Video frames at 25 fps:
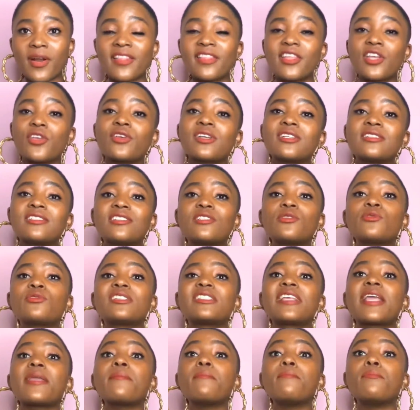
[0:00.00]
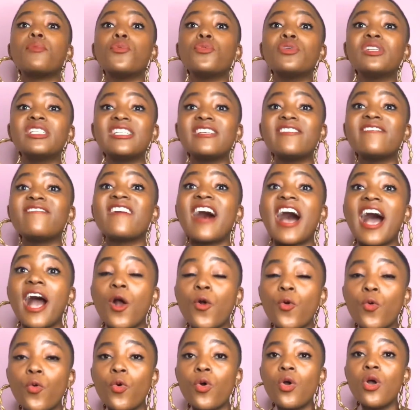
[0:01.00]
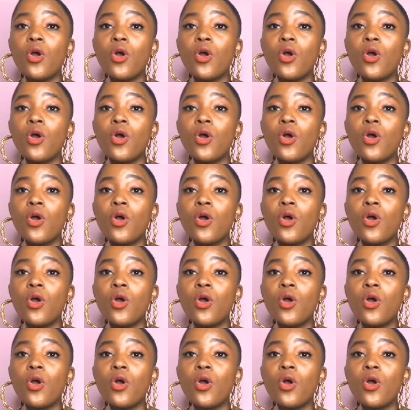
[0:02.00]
you can still say Bhudhi vangu.